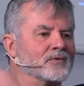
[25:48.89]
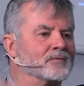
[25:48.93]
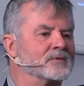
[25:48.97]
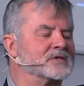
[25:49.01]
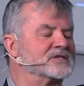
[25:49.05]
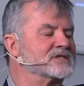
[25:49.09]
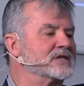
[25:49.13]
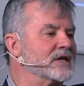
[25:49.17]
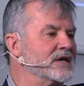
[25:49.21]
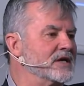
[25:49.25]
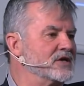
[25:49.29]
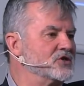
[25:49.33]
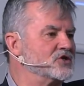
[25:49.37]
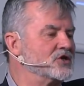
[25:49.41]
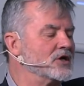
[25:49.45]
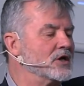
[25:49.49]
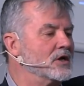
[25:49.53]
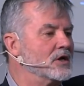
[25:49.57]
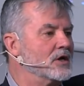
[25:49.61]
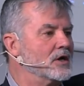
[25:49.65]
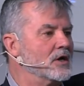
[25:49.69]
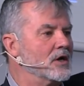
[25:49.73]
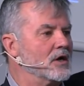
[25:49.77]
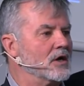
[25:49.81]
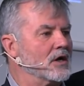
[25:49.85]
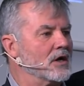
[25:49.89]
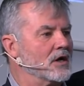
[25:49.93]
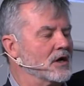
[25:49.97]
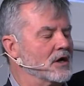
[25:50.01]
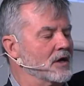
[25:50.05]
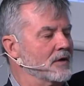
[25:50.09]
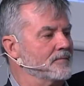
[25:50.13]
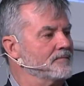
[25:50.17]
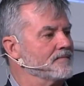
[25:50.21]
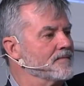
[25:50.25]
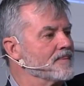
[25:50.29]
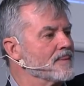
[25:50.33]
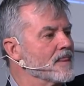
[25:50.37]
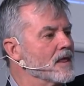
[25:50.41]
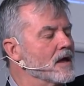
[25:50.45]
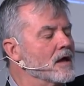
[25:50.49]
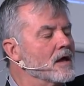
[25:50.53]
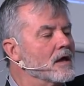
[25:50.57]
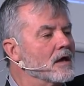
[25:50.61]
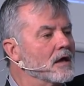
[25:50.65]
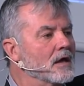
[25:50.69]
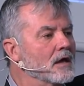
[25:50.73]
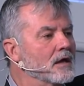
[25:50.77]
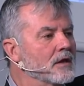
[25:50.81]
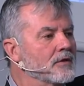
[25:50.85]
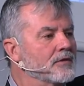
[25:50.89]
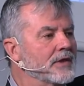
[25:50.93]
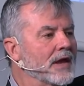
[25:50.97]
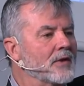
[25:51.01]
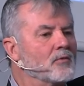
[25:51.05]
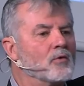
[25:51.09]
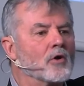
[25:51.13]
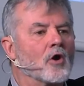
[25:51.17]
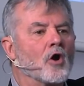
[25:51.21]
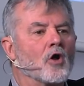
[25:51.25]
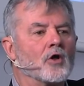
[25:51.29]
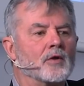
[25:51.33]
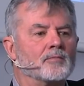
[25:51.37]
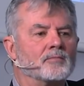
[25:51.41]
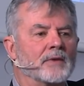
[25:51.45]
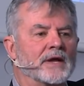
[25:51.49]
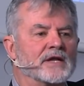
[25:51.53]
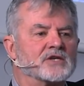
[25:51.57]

from the stage. They were all in